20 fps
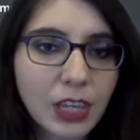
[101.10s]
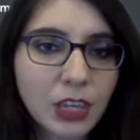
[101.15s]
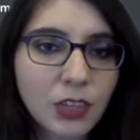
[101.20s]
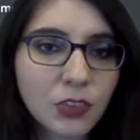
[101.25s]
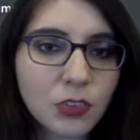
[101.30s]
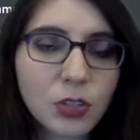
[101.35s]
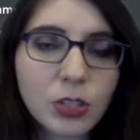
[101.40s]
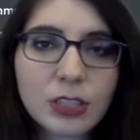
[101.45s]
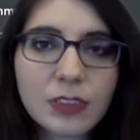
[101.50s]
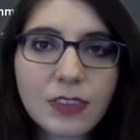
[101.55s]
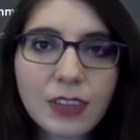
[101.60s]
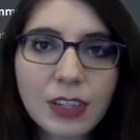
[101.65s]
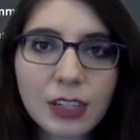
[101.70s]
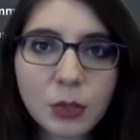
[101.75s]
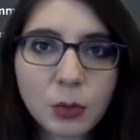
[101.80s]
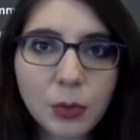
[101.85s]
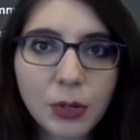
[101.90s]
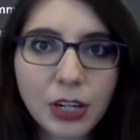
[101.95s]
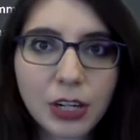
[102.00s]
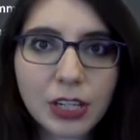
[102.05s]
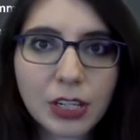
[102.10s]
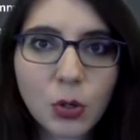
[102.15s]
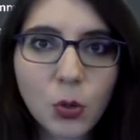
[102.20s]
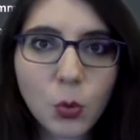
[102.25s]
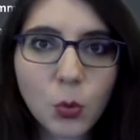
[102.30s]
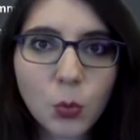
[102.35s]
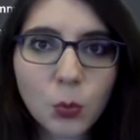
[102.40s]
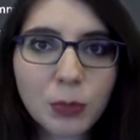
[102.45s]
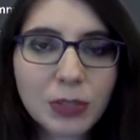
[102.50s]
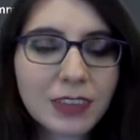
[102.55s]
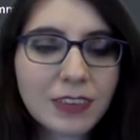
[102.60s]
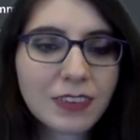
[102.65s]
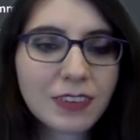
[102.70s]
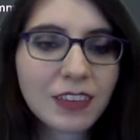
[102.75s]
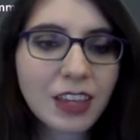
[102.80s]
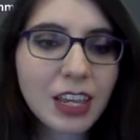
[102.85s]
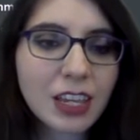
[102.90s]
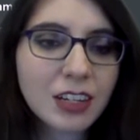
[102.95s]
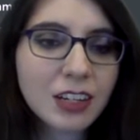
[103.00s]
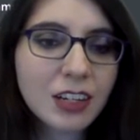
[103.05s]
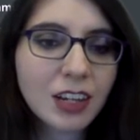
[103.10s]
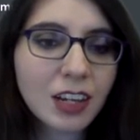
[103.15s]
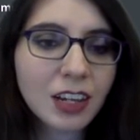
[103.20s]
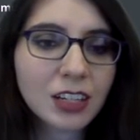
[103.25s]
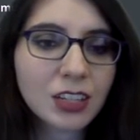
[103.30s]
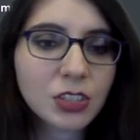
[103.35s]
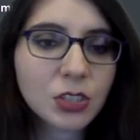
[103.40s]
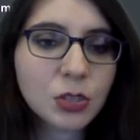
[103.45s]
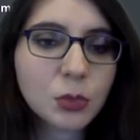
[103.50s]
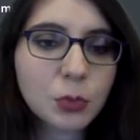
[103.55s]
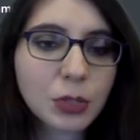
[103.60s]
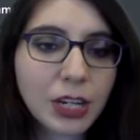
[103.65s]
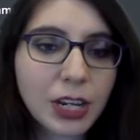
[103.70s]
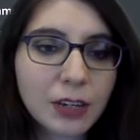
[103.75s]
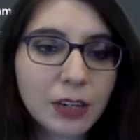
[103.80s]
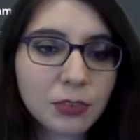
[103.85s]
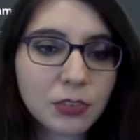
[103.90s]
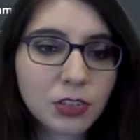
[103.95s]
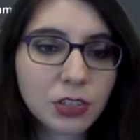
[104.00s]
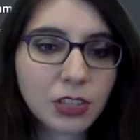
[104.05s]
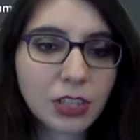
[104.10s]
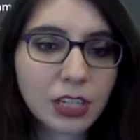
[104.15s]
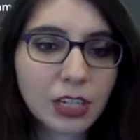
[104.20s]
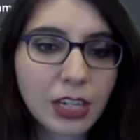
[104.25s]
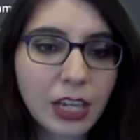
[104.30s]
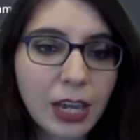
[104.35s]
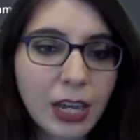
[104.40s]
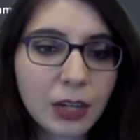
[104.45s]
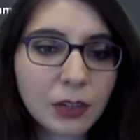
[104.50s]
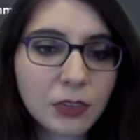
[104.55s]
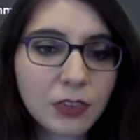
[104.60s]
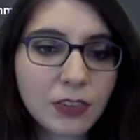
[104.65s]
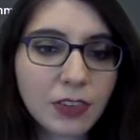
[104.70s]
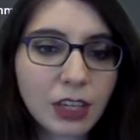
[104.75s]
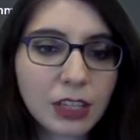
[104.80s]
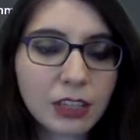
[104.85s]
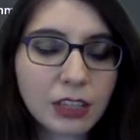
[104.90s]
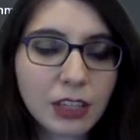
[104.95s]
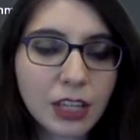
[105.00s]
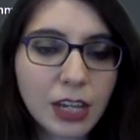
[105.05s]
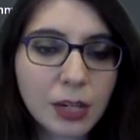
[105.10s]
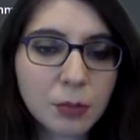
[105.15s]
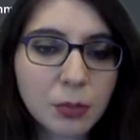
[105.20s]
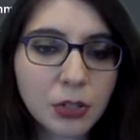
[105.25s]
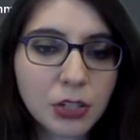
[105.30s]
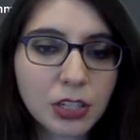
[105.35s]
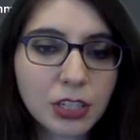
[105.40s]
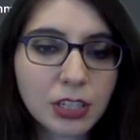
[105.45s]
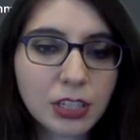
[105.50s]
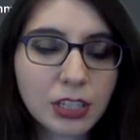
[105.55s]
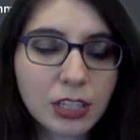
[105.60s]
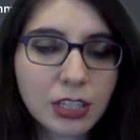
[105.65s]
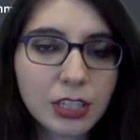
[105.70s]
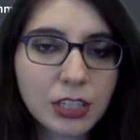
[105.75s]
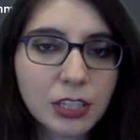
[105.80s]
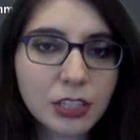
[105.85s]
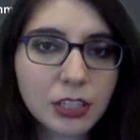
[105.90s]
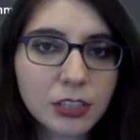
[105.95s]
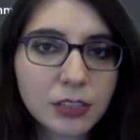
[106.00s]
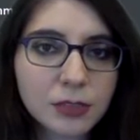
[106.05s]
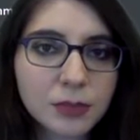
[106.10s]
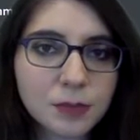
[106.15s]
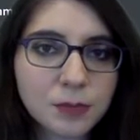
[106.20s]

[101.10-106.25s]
So let's say you were at home instead. You would have to click outside the library, click here,